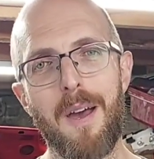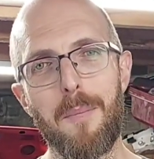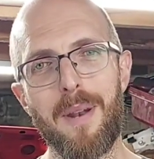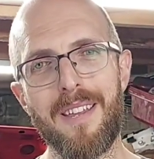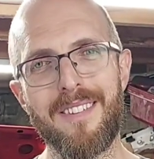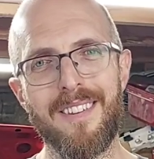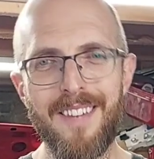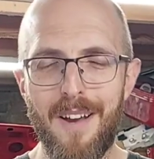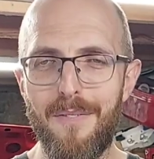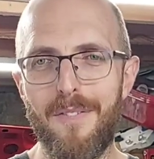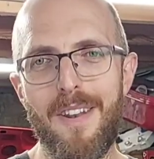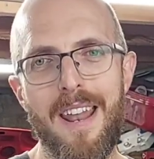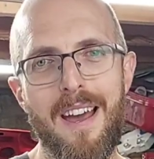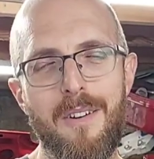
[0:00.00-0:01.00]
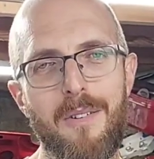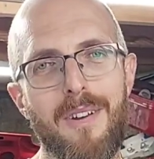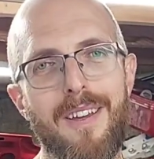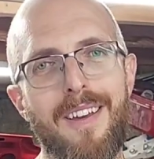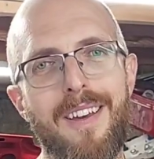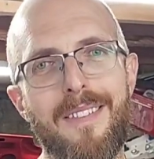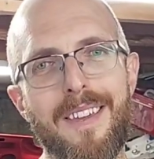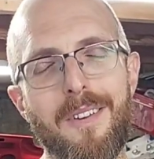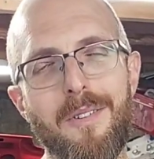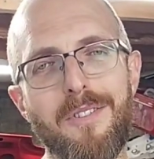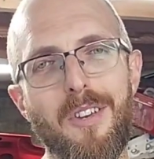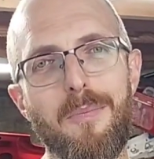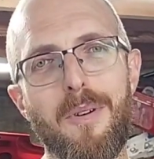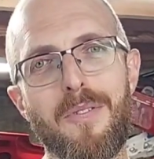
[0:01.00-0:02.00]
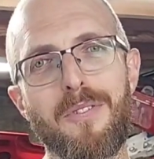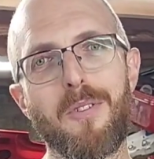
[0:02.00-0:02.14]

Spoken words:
But that's enough for now. Thank you so much for